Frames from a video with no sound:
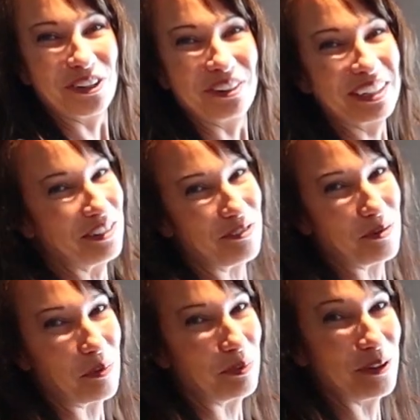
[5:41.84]
you and give
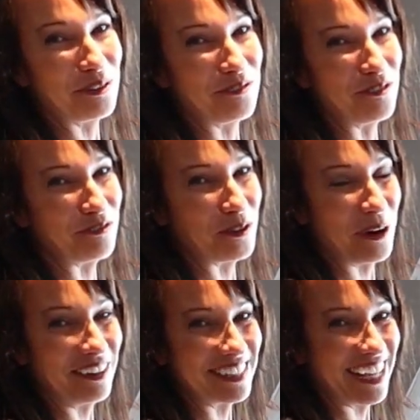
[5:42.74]
you a beautiful
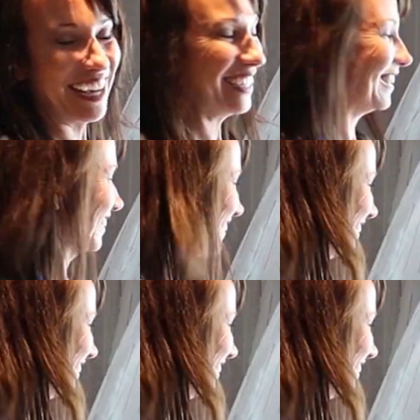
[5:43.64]
view outside.